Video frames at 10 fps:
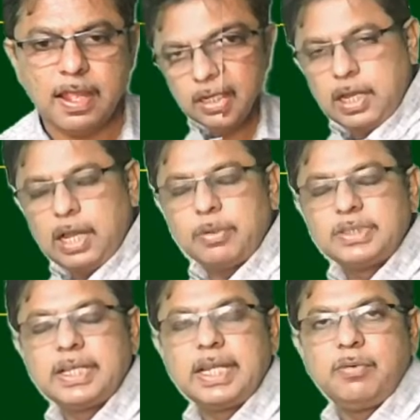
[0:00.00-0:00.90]
Once
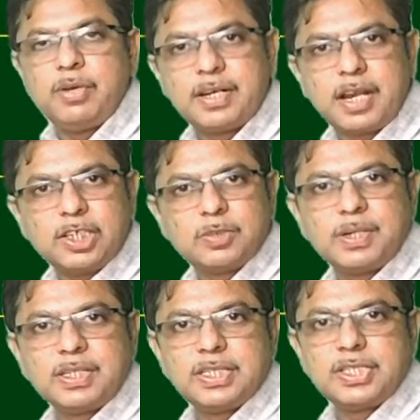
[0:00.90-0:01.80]
again, we will transfer
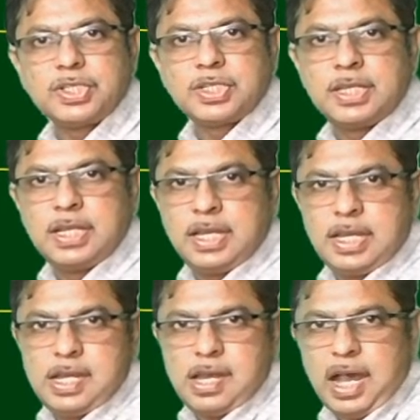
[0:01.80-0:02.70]
this
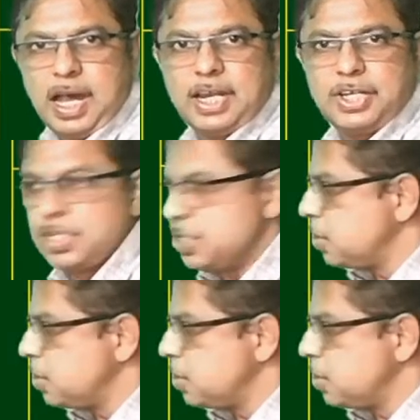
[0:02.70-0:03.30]
RHS